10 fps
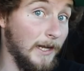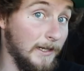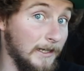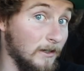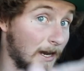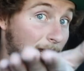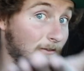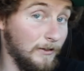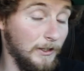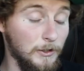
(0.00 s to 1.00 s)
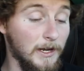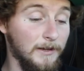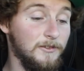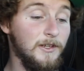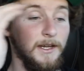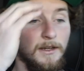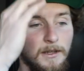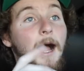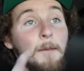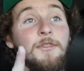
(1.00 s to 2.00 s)
I can hear everything you guys say.
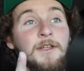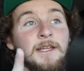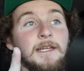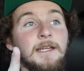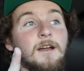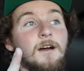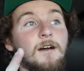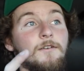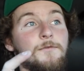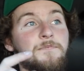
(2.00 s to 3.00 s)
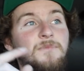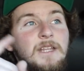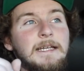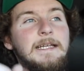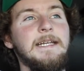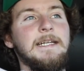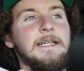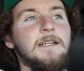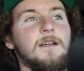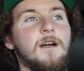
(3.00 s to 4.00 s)
I'm thinking of
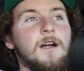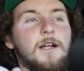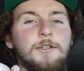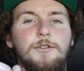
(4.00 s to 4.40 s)
getting a